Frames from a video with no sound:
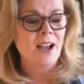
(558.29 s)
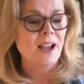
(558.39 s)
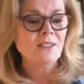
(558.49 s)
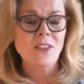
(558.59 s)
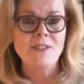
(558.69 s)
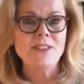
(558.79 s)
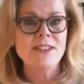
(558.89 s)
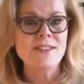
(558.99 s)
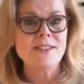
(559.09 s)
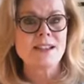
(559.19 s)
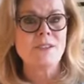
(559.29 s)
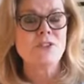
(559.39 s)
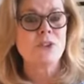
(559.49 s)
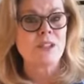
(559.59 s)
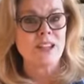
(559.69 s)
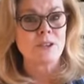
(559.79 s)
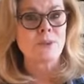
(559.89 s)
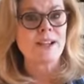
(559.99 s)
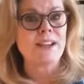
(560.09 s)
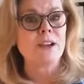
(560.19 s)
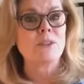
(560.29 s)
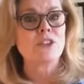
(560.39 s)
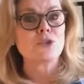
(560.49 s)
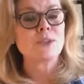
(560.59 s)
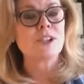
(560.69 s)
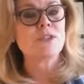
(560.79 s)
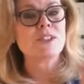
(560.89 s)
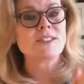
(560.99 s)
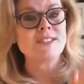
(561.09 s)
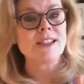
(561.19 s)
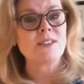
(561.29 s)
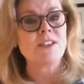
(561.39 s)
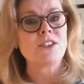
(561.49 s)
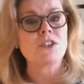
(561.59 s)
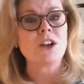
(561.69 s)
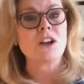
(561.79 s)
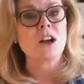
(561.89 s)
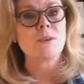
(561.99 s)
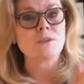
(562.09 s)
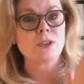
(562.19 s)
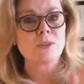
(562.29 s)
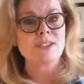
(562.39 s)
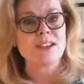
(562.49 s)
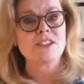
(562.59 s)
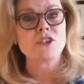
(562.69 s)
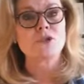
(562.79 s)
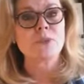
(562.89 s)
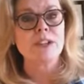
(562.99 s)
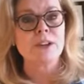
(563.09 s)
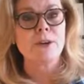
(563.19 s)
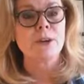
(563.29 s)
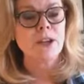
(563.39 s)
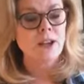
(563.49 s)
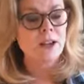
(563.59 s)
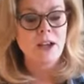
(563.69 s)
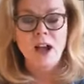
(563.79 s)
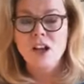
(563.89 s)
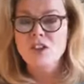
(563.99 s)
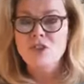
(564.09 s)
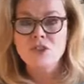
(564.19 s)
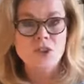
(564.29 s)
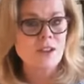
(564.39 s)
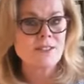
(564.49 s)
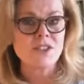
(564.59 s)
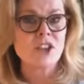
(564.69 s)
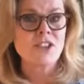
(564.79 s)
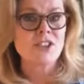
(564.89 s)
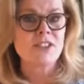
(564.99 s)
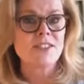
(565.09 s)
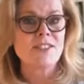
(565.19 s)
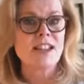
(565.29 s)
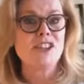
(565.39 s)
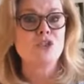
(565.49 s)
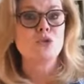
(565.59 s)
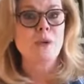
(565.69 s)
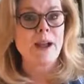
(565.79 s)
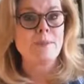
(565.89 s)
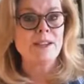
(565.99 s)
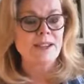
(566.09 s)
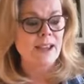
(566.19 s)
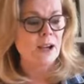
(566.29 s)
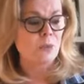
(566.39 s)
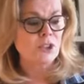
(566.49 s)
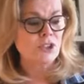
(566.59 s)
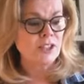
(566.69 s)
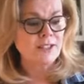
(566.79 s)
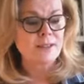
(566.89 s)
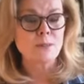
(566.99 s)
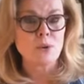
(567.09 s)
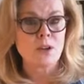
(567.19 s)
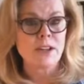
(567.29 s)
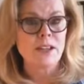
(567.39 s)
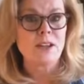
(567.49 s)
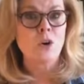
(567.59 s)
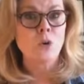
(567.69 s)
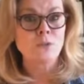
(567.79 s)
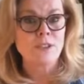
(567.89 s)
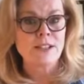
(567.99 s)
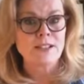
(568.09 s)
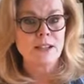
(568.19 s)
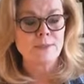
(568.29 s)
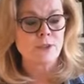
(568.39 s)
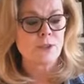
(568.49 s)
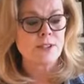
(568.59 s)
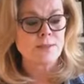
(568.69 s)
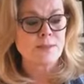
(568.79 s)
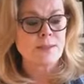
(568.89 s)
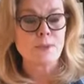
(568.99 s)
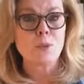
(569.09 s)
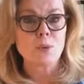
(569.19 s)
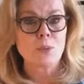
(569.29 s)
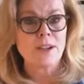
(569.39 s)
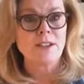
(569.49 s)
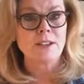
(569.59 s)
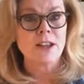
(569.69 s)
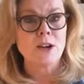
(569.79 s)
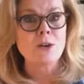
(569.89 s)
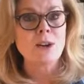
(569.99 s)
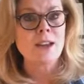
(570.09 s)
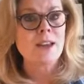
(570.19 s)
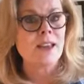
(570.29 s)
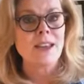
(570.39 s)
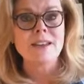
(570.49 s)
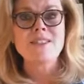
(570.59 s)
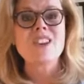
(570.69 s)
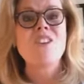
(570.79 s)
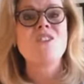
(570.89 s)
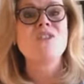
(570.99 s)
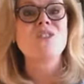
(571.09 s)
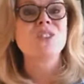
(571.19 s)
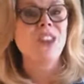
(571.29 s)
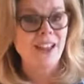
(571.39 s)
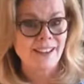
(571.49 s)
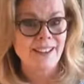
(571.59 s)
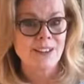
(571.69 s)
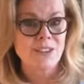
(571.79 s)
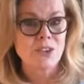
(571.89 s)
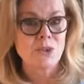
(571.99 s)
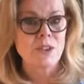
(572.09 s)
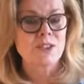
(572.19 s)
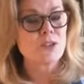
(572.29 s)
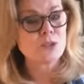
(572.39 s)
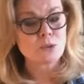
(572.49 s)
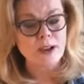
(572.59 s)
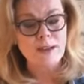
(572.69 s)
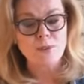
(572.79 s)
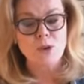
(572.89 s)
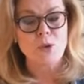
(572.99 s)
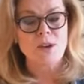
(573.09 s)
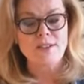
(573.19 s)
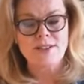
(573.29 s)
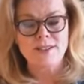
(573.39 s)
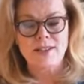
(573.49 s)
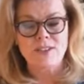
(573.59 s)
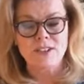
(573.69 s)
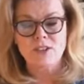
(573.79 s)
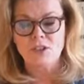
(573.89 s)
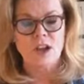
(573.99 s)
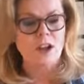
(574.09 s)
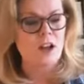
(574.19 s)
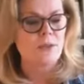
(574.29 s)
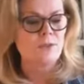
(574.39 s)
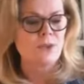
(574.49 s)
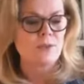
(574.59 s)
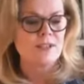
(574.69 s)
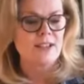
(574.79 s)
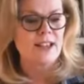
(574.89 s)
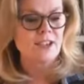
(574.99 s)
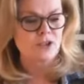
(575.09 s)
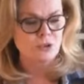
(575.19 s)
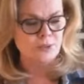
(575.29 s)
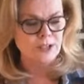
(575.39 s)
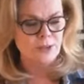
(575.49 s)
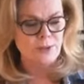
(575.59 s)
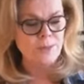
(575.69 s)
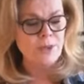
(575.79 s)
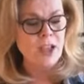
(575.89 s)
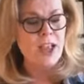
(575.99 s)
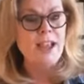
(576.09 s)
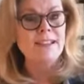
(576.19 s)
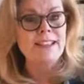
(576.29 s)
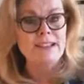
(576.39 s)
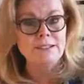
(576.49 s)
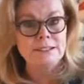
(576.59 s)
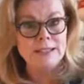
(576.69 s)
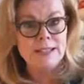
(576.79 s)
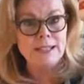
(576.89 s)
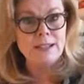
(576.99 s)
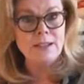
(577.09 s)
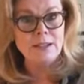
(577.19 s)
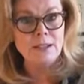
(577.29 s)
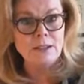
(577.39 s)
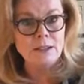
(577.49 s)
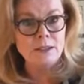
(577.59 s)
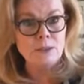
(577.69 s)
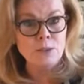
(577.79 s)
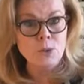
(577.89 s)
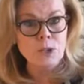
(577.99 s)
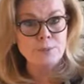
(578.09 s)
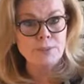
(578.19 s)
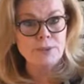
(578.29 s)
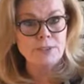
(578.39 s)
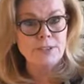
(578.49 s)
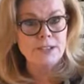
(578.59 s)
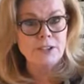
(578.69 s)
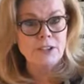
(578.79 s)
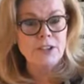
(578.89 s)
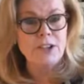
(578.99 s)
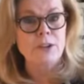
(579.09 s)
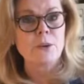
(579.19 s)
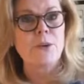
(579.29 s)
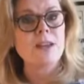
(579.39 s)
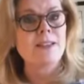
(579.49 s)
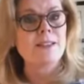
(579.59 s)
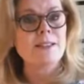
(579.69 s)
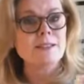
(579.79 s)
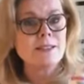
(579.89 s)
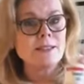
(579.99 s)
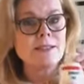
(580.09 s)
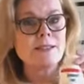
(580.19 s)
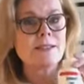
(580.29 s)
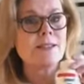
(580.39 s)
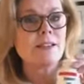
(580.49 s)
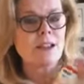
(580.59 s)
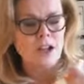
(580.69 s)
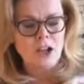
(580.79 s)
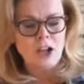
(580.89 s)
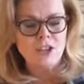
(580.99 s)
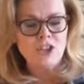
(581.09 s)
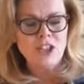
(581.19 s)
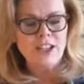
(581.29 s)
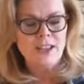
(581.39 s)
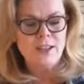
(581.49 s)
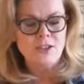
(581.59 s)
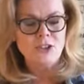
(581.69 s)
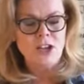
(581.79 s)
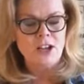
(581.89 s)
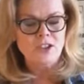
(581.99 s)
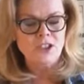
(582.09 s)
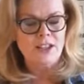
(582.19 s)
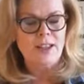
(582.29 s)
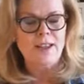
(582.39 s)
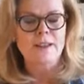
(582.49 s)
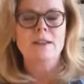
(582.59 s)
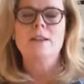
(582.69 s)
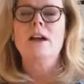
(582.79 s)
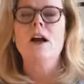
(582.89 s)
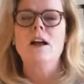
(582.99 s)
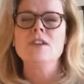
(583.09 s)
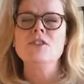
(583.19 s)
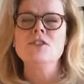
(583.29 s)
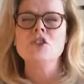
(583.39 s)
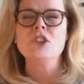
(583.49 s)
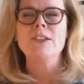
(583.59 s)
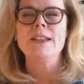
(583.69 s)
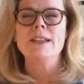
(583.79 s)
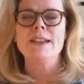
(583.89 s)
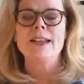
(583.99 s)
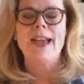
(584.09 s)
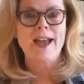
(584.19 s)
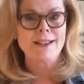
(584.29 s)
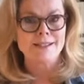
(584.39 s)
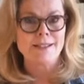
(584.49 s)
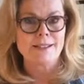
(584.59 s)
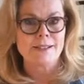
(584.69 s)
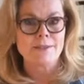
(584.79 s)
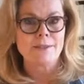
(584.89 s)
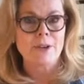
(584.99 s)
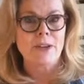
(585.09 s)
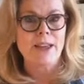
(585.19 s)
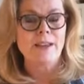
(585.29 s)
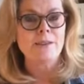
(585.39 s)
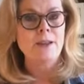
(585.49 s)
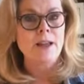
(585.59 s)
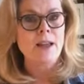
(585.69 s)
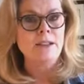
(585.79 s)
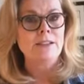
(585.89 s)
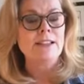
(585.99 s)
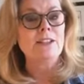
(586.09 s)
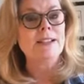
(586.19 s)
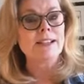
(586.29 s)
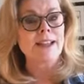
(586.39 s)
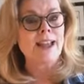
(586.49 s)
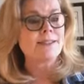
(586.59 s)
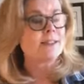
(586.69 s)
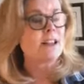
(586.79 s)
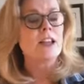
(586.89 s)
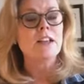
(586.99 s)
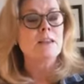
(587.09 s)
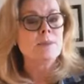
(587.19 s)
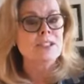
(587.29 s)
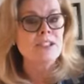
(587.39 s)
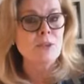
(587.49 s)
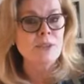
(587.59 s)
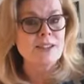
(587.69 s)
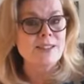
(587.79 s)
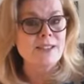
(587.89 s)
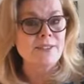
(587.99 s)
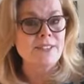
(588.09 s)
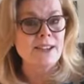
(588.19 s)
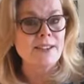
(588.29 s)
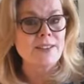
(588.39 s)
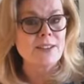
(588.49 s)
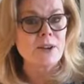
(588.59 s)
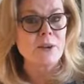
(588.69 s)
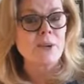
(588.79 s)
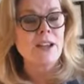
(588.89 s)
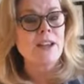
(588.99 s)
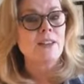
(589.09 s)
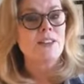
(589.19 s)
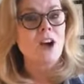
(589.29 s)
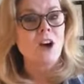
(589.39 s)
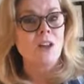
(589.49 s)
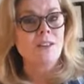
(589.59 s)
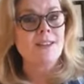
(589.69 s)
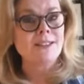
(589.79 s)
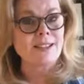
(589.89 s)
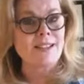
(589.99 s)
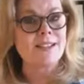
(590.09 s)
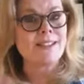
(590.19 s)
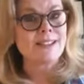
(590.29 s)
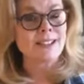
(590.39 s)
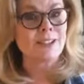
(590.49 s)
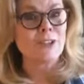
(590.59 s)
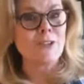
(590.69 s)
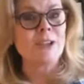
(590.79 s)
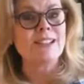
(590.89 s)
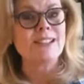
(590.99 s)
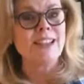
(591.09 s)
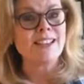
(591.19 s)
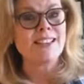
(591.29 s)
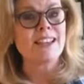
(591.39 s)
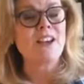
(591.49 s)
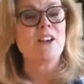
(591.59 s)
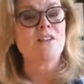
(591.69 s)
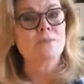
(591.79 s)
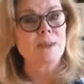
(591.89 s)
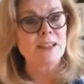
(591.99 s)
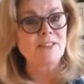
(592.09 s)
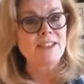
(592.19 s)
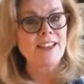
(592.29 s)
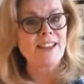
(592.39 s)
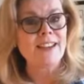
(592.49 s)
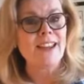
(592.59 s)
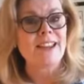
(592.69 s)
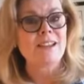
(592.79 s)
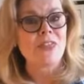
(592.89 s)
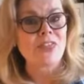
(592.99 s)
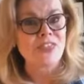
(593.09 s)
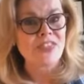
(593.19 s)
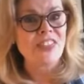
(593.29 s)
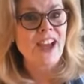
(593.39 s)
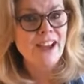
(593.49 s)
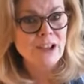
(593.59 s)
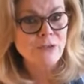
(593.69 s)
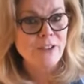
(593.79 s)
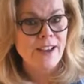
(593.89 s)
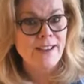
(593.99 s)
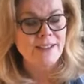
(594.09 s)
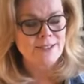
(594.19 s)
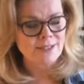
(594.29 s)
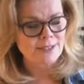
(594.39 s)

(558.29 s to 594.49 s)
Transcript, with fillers: I love this stuff. You can get it right now in the trio to savingdinner.com forward slash trio strong suggestions that you grab it now. We should get some more in, hopefully in time for Christmas, but we're running low. It is flying out the door. So grab yours, savingdinner.com forward slash trio, and get lean. Whoop, there you go. This, this is conjugate, conjugate, conjuleic acid, okay? Linoleic acid. Let me tell you what this stuff does though all the studies tell you it takes care of belly fat and thigh fat.